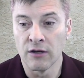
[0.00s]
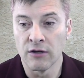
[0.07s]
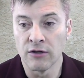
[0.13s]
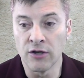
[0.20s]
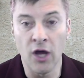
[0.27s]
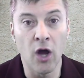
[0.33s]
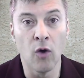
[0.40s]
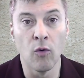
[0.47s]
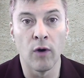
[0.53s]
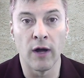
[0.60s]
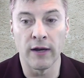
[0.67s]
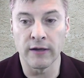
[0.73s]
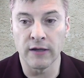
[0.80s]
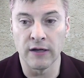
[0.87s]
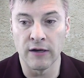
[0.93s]
no
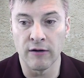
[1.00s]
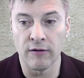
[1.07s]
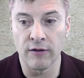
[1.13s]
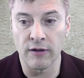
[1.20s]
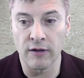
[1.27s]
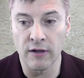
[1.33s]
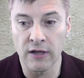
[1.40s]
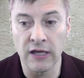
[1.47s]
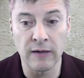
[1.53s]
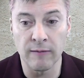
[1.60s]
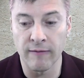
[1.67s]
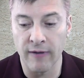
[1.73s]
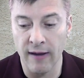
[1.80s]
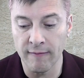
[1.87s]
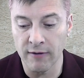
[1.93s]
one can enter the kingdom
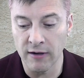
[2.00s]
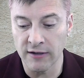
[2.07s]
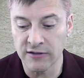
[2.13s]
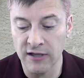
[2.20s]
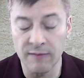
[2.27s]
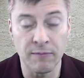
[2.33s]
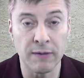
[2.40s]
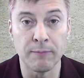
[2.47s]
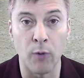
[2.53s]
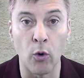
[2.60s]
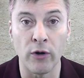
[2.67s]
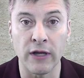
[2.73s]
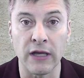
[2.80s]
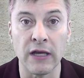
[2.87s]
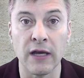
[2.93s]
of heaven unless they've been
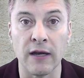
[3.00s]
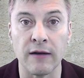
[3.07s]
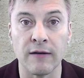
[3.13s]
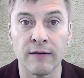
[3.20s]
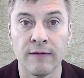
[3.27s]
born again.